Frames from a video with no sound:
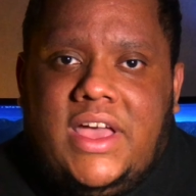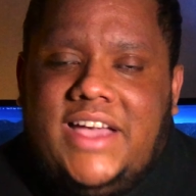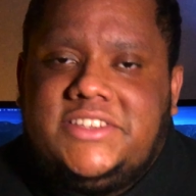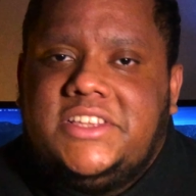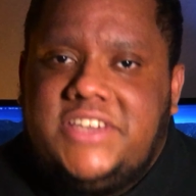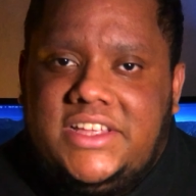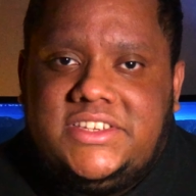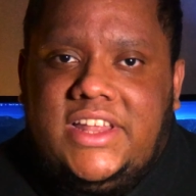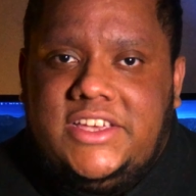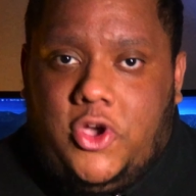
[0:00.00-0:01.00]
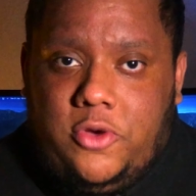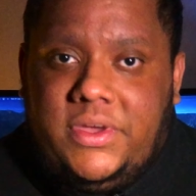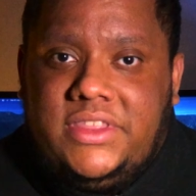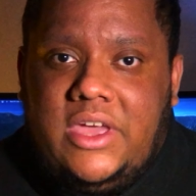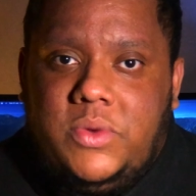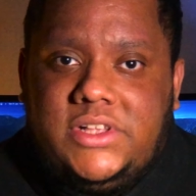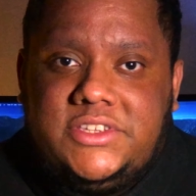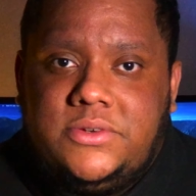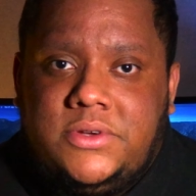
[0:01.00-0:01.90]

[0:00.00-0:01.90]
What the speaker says: as the Chancellor is hoping they will do,